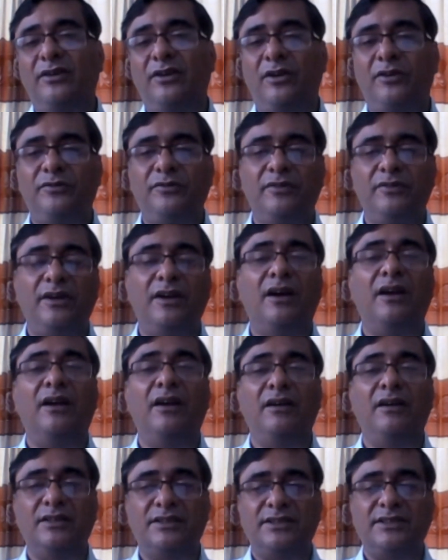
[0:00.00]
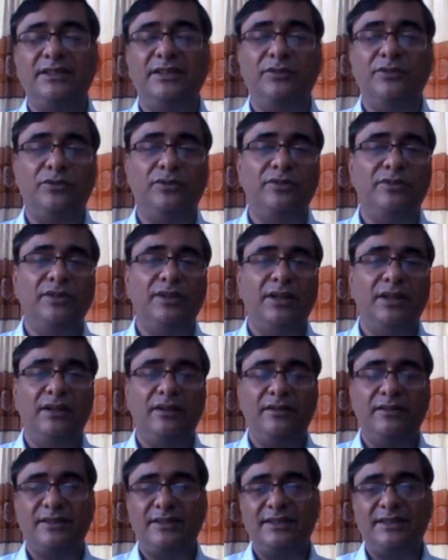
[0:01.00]
of girls,
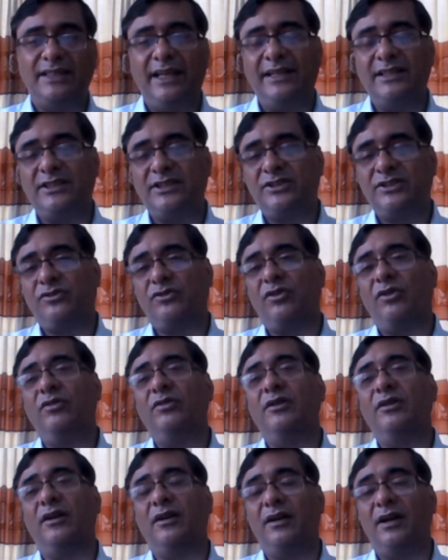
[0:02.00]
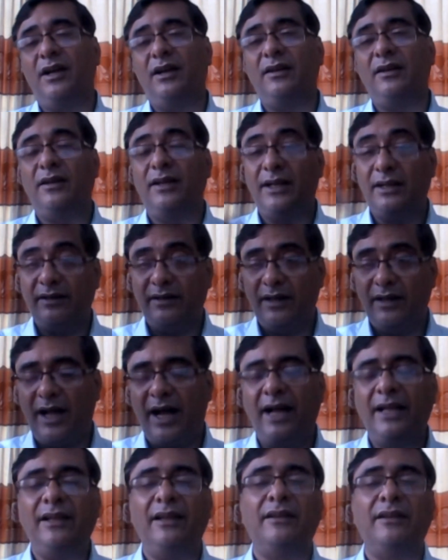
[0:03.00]
stays stronger at
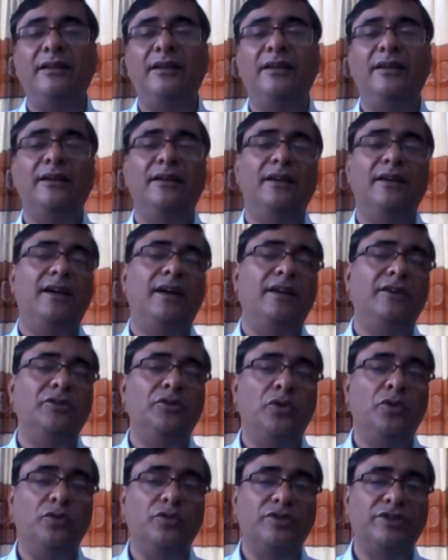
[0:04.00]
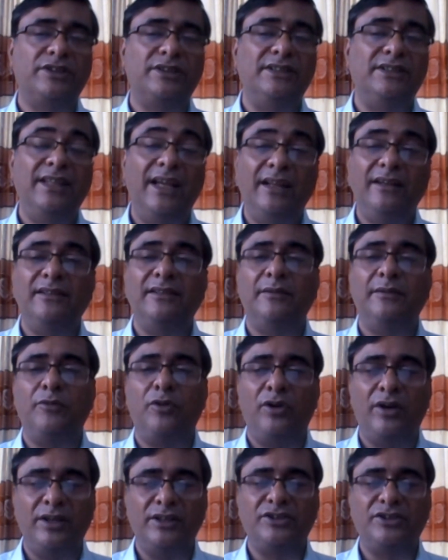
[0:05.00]
higher notes than the
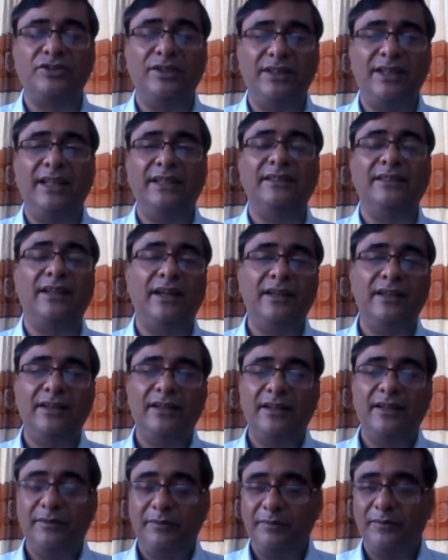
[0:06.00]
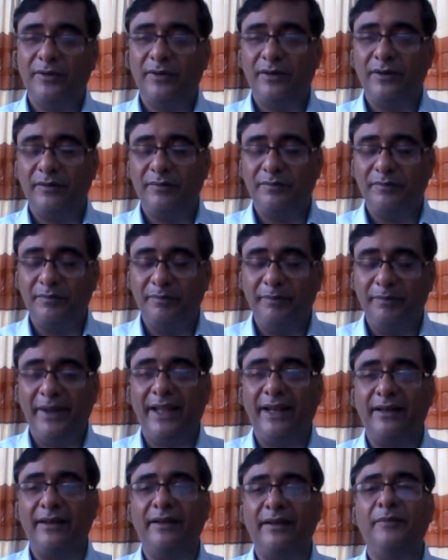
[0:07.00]
boys, than the
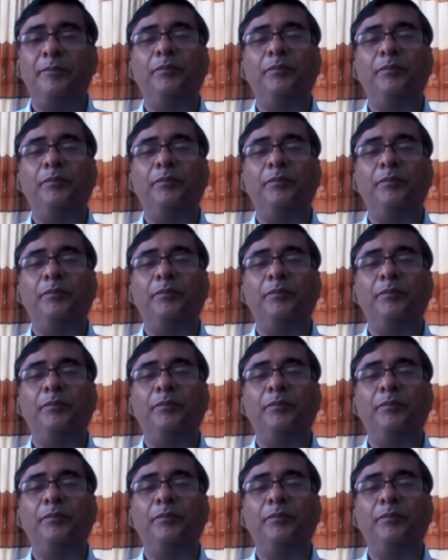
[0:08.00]
men.